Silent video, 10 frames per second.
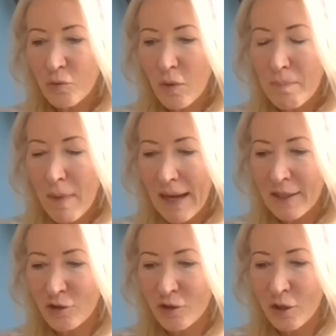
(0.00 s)

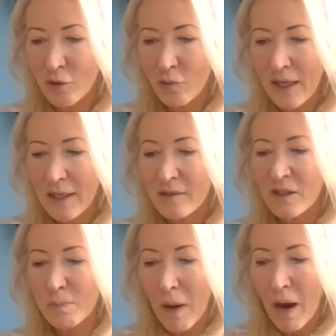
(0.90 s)
manage to
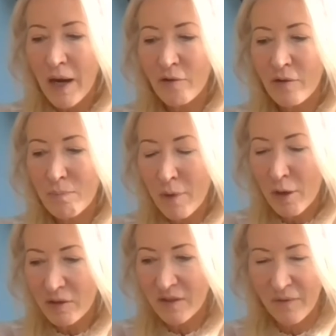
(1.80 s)
inspire and
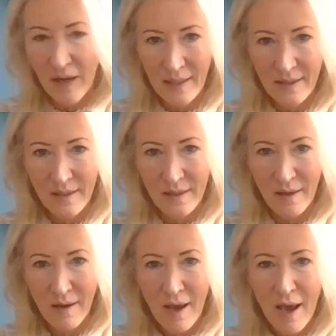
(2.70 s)
motivate
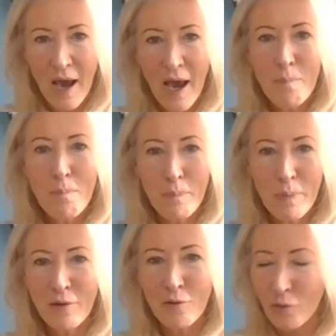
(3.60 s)
a
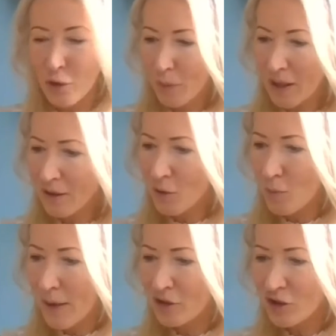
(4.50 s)
big group? I think you
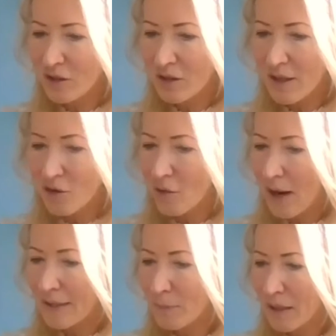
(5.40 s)
mentioned that you
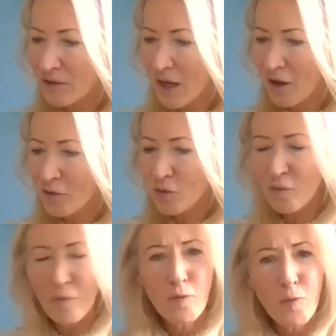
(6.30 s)
had about
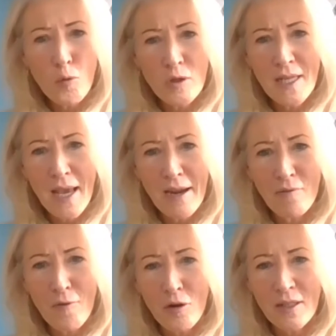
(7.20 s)
148
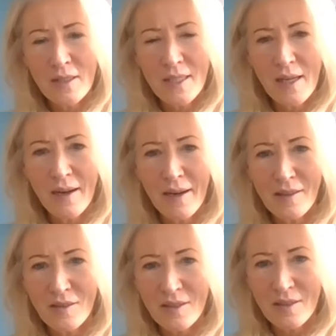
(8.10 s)

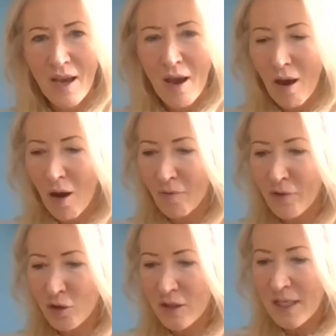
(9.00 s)
volunteers of
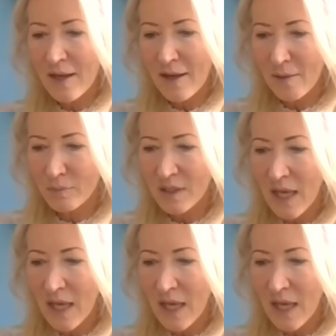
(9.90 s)
your teams.